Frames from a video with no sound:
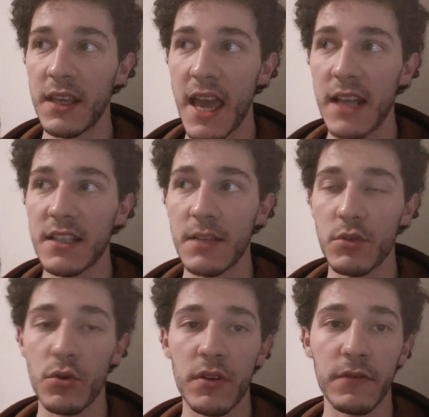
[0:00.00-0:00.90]
gain some
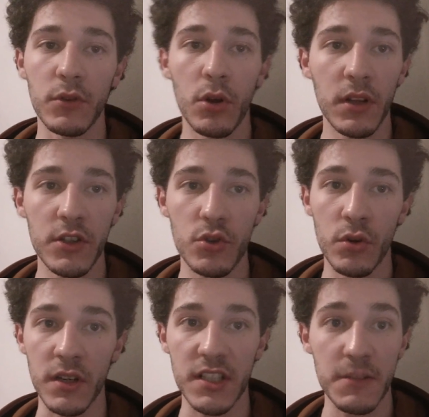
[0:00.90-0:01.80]
sort of knowledge
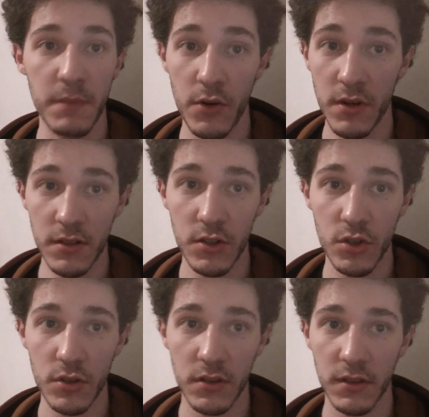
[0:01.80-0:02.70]
or
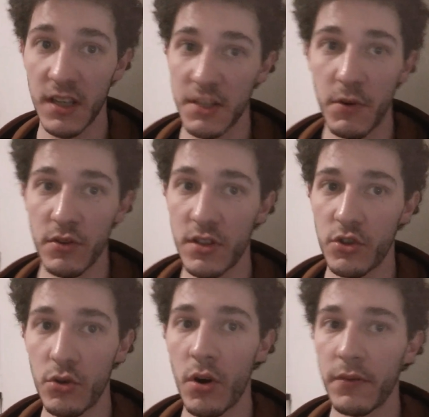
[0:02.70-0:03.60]
experience, the experience
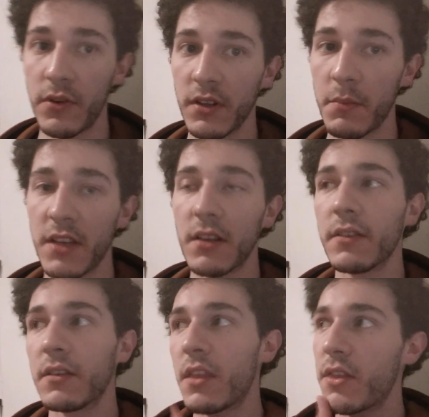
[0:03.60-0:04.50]
that you're offering, I mean,
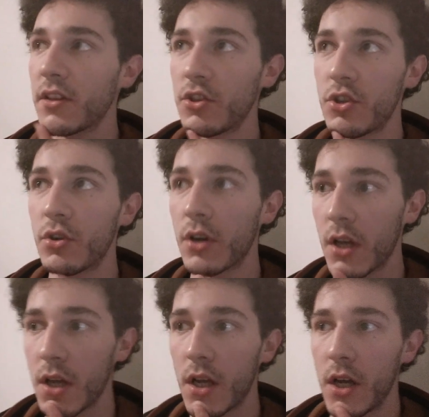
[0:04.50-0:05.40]
the thing that you're
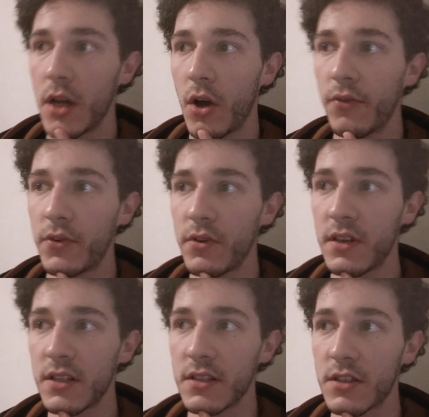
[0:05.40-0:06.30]
offering
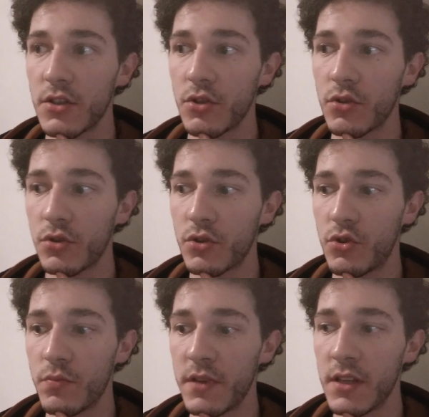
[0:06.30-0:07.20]
is
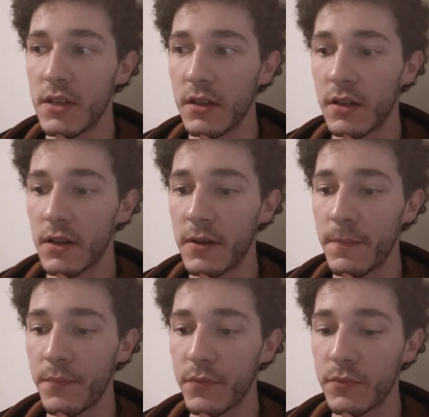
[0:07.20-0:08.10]
to be
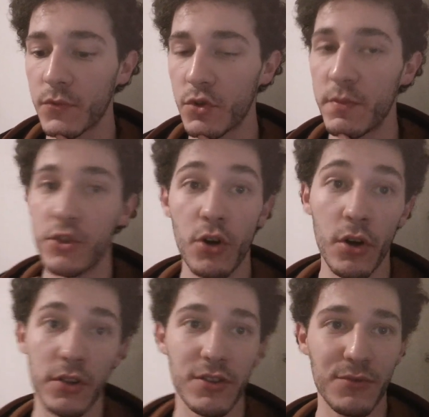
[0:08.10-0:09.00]

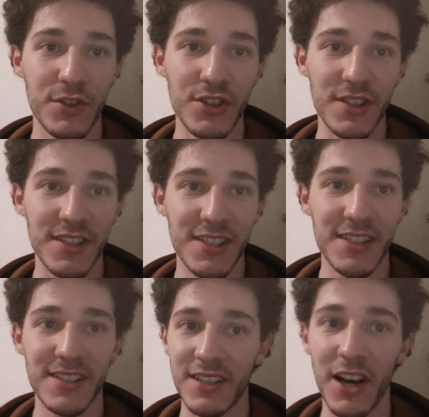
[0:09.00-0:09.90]
taught, which
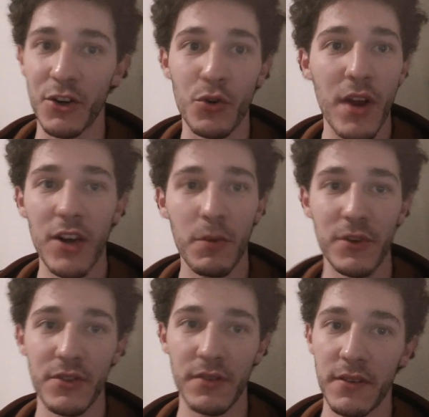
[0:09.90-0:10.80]
is a great
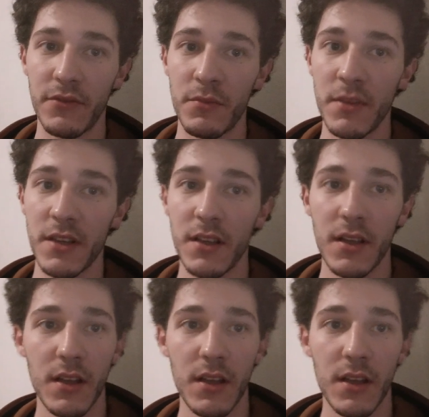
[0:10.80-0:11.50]
opportunity for me,